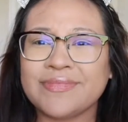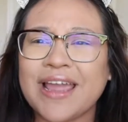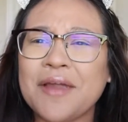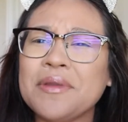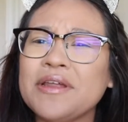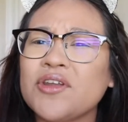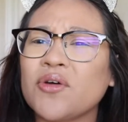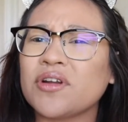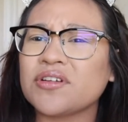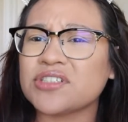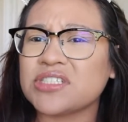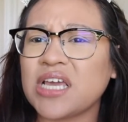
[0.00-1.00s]
I really don't
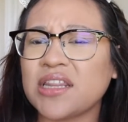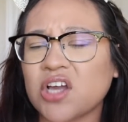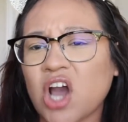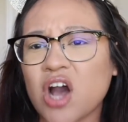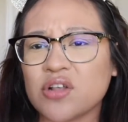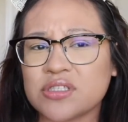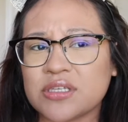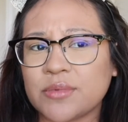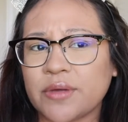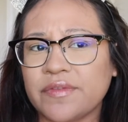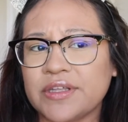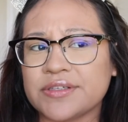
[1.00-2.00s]
understand the
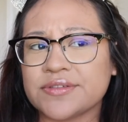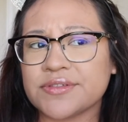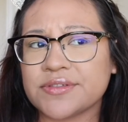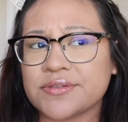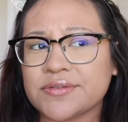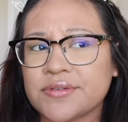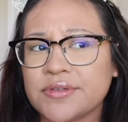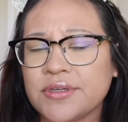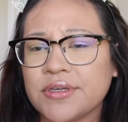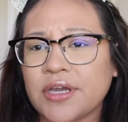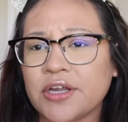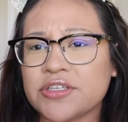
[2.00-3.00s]
concept of this.
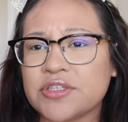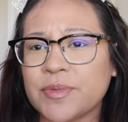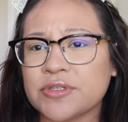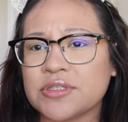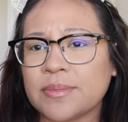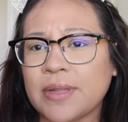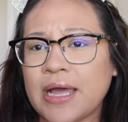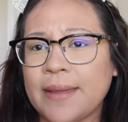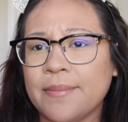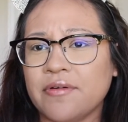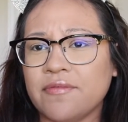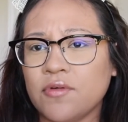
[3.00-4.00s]
Are you supposed to apply
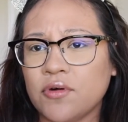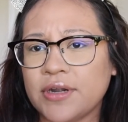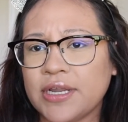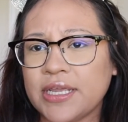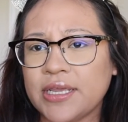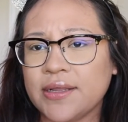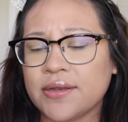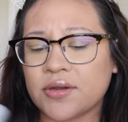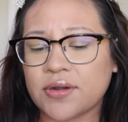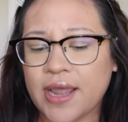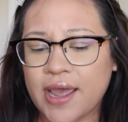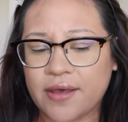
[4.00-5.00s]
it beforehand
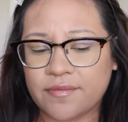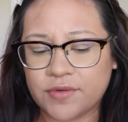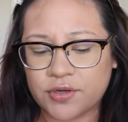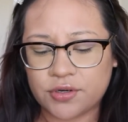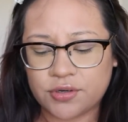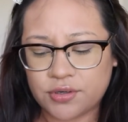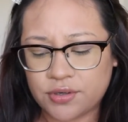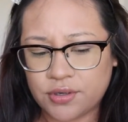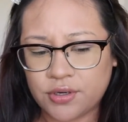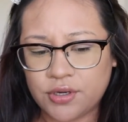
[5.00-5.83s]
or after